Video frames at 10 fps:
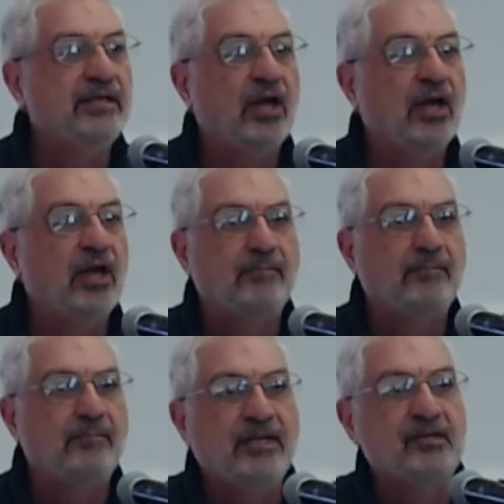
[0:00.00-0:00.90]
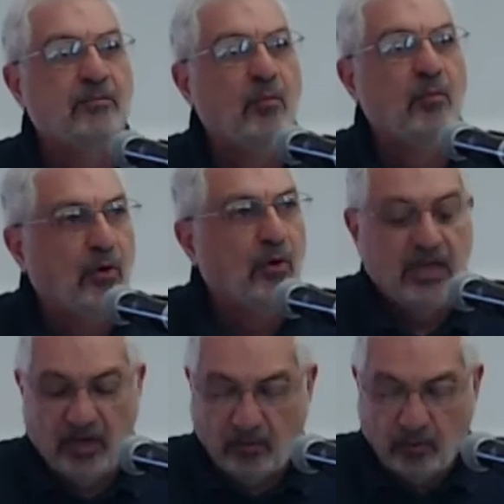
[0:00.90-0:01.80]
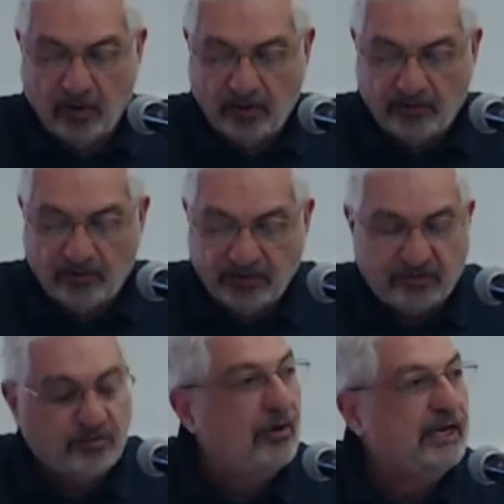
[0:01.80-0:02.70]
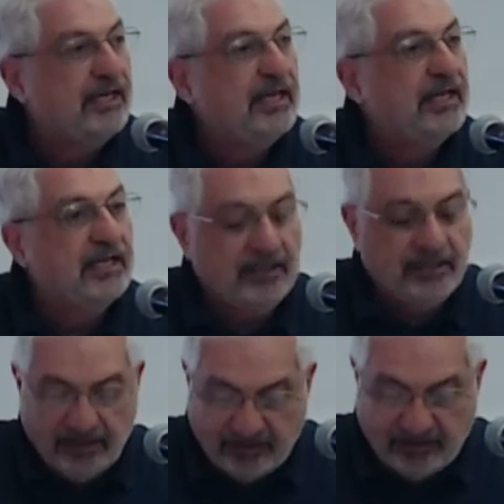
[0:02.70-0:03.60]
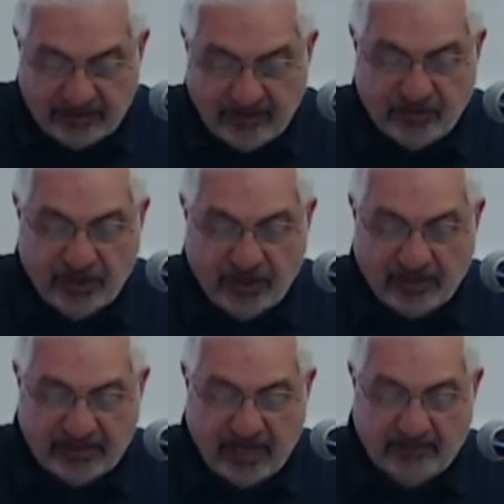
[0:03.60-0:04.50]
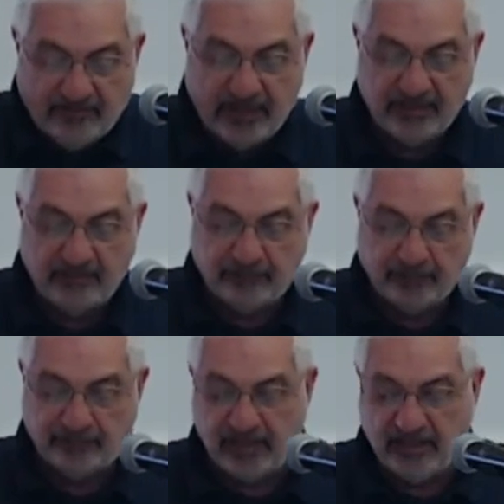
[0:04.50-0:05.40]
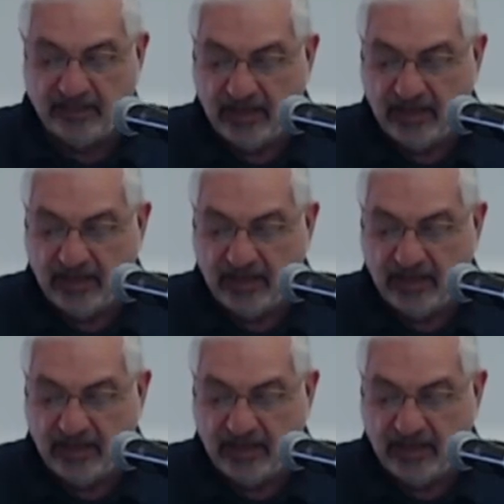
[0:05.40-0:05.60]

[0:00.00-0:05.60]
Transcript: Armenians or more were destroyed in this genocide of 1915